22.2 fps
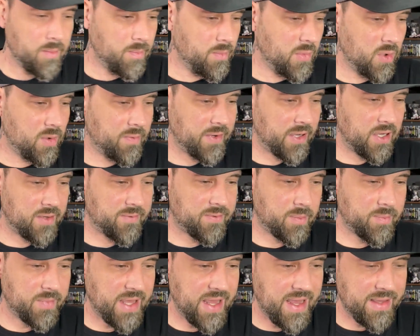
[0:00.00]
Move on
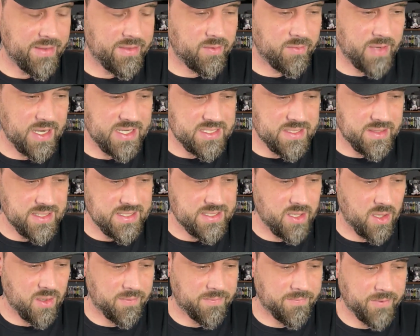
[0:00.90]
from that. The rest of
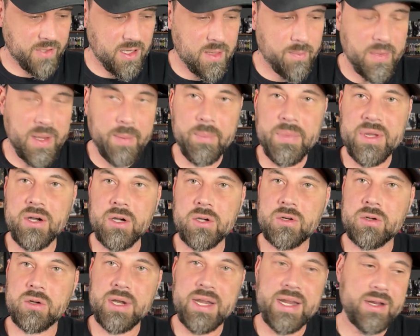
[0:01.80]
these are from Mill
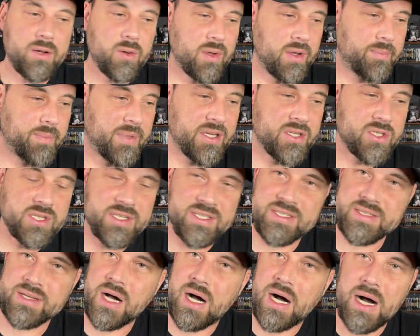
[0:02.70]
Creek, who have been
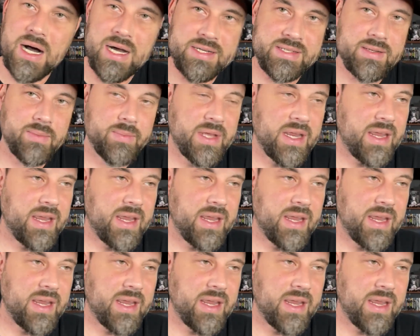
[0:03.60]
just awesome.